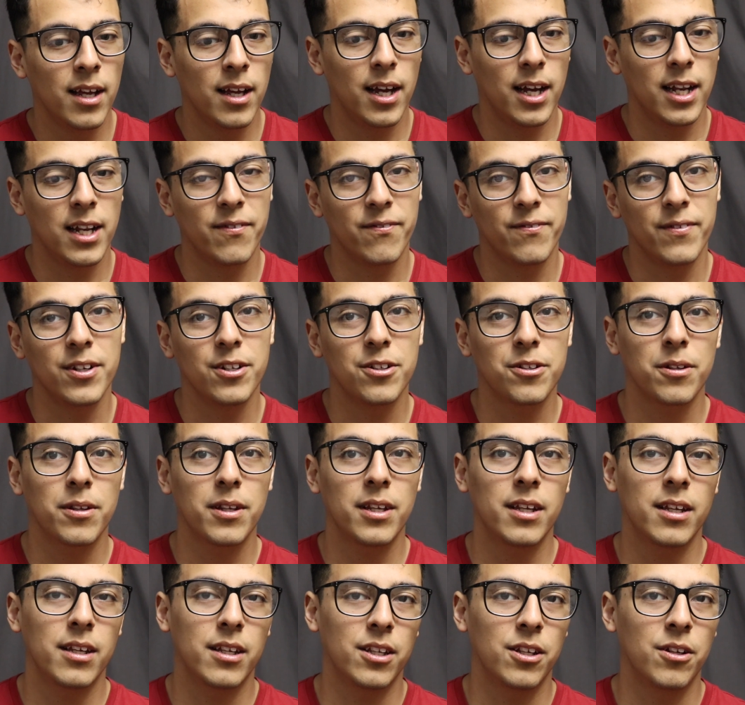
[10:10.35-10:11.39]
And
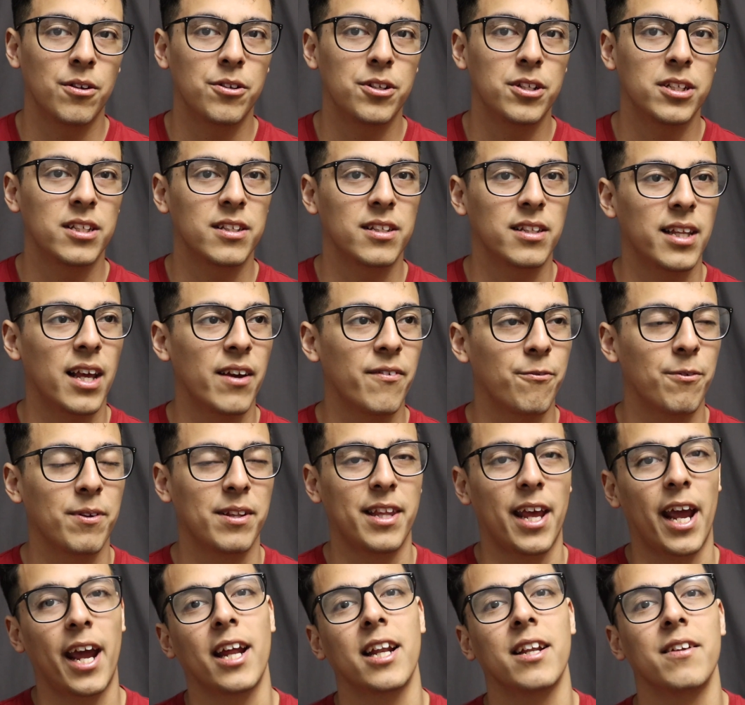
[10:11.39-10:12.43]
eventually you're just left with
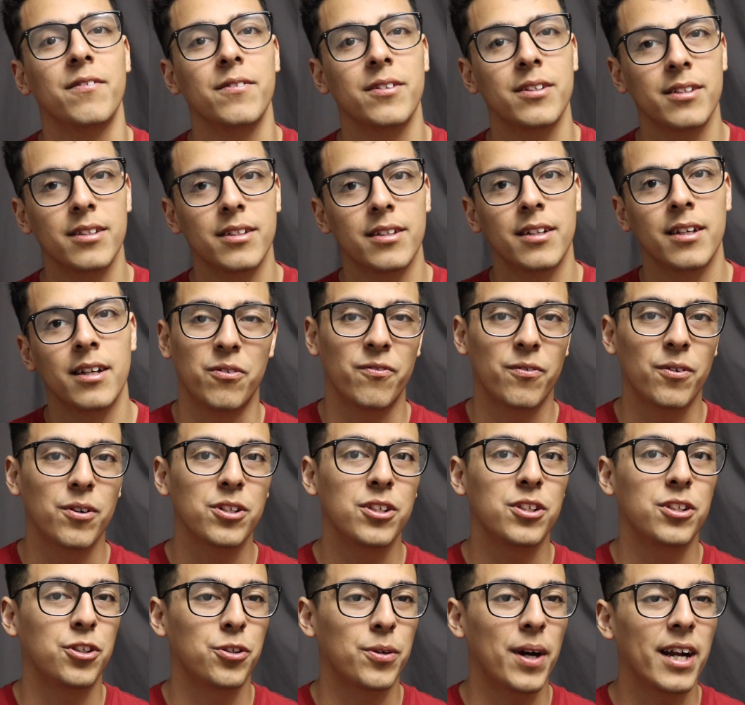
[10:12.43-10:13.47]
negatives. You
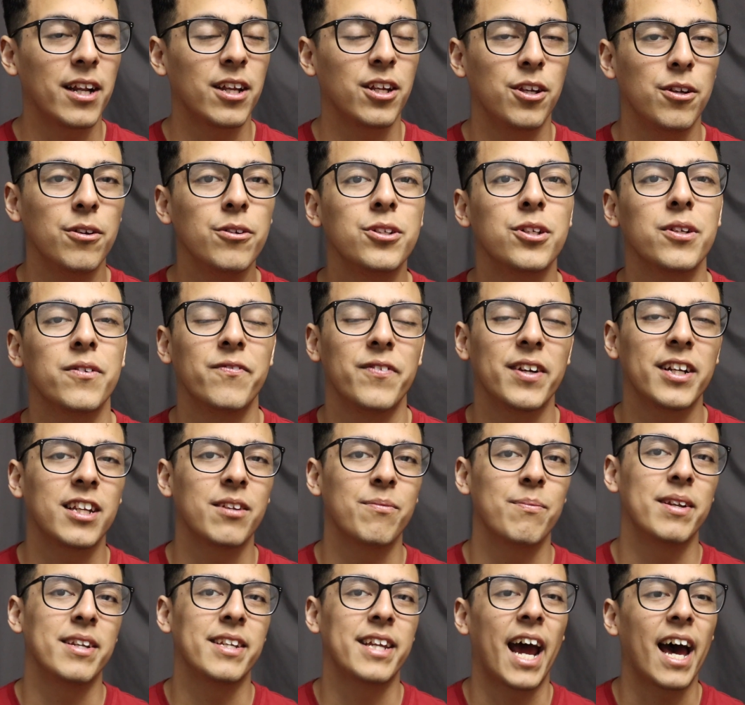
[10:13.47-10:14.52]
first try to use your
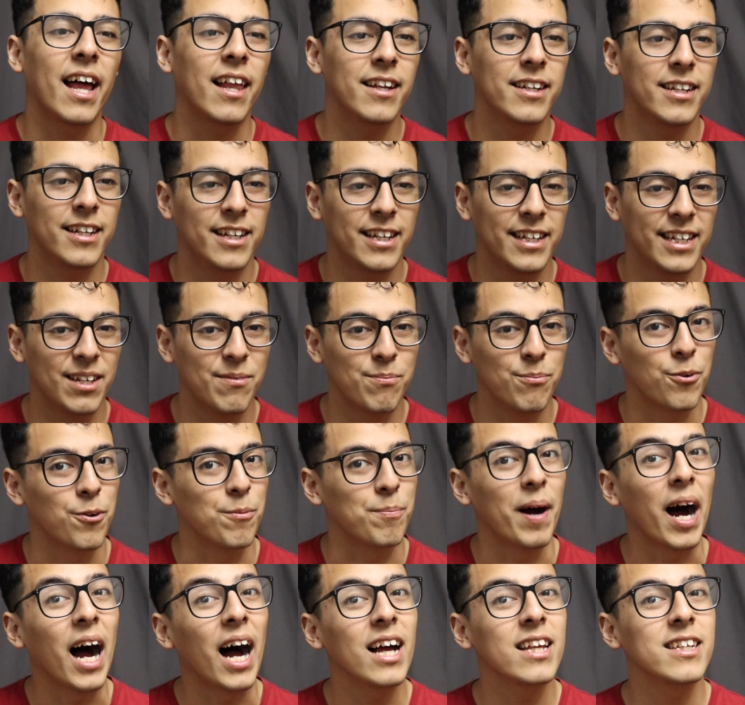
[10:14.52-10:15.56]
victim mentality to get more
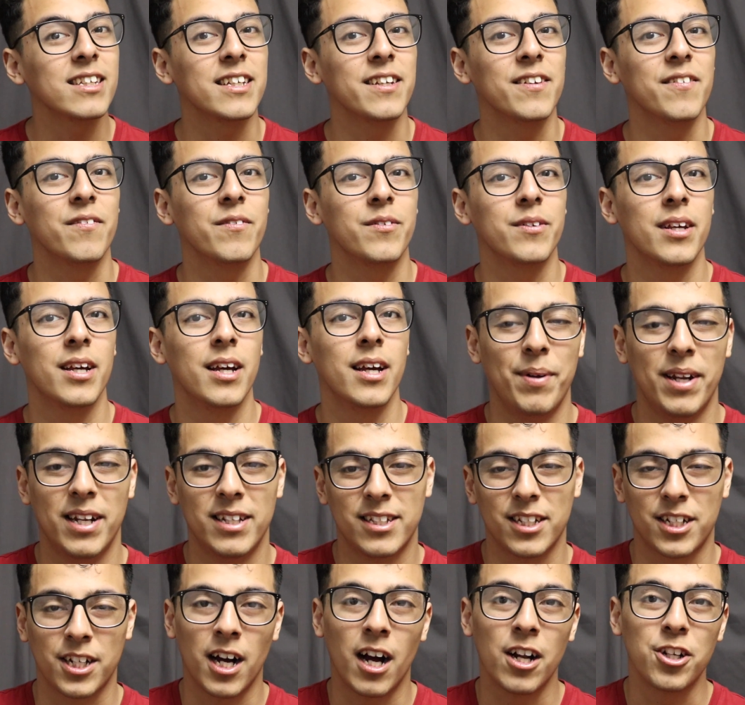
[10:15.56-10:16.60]
positives, but it's
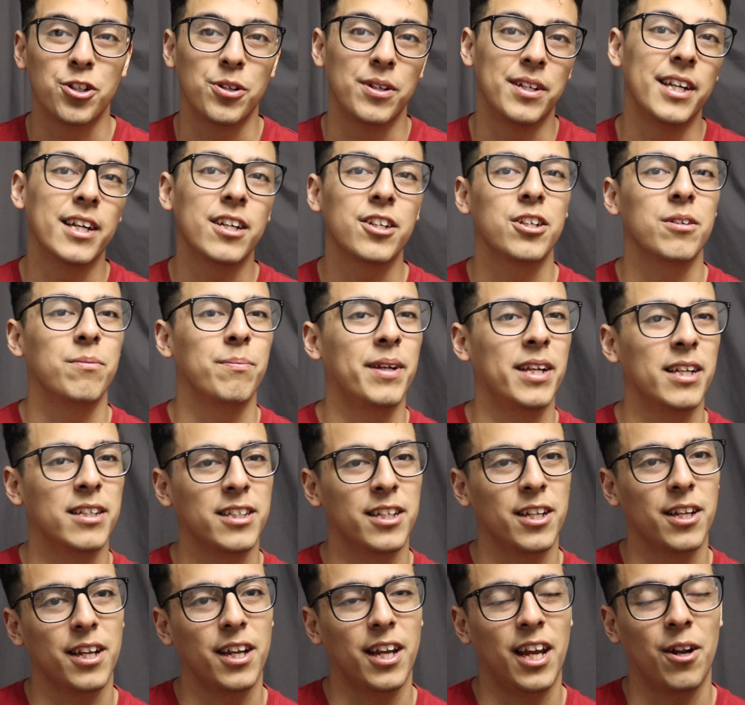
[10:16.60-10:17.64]
a contradiction because
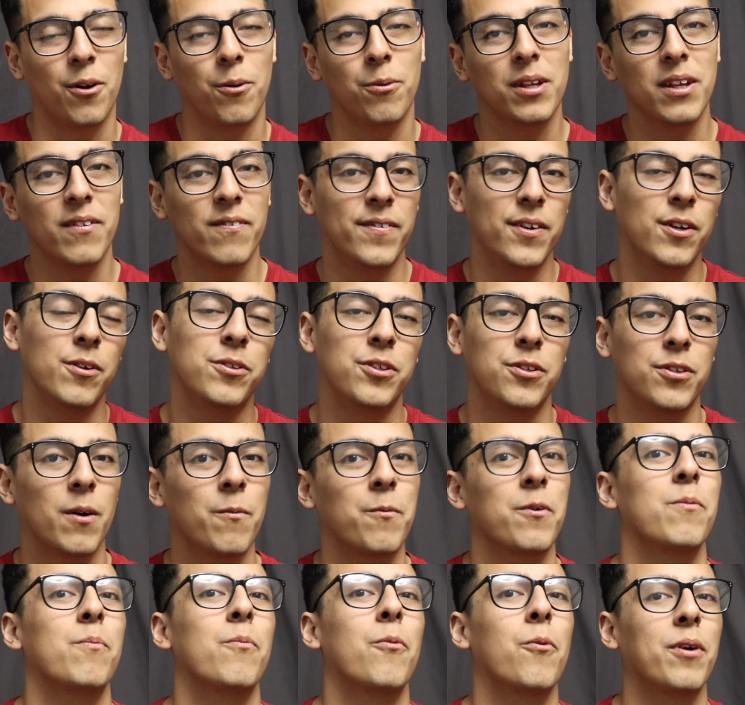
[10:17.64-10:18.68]
it only fills you up
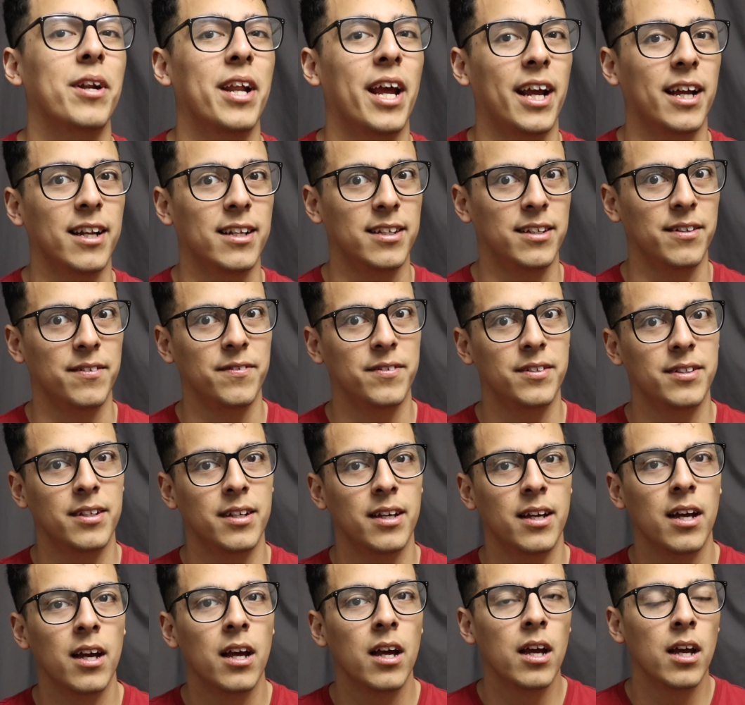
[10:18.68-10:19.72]
with more negatives.
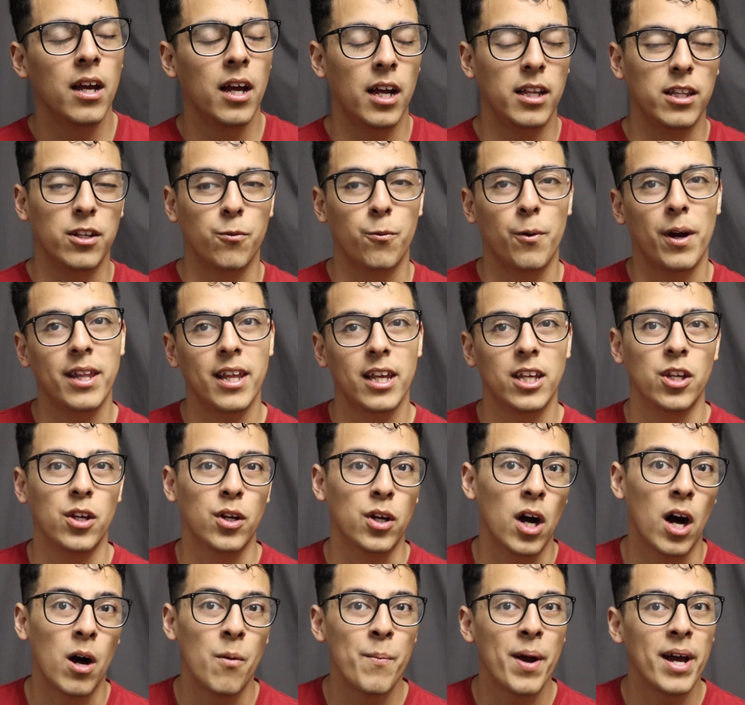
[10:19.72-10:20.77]
And the way that you
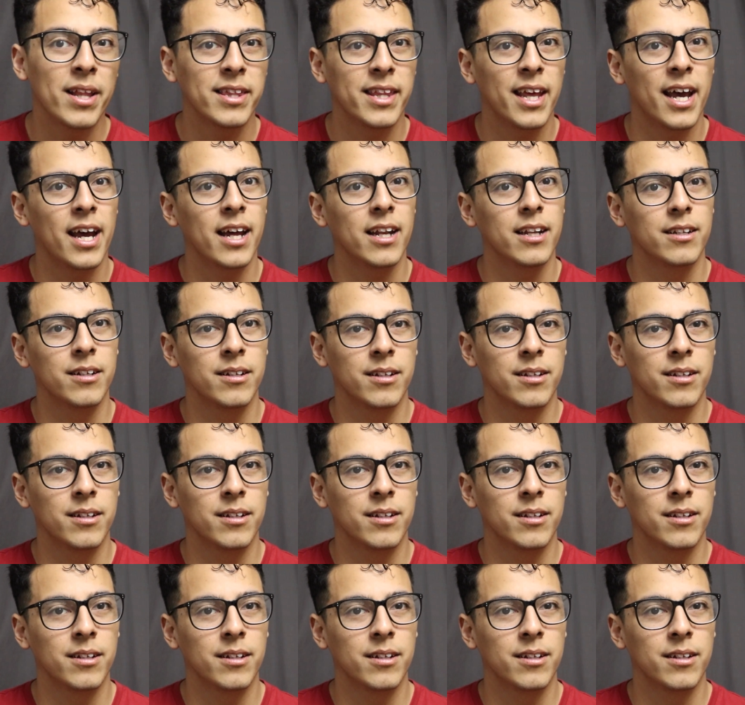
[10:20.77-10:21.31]
combat that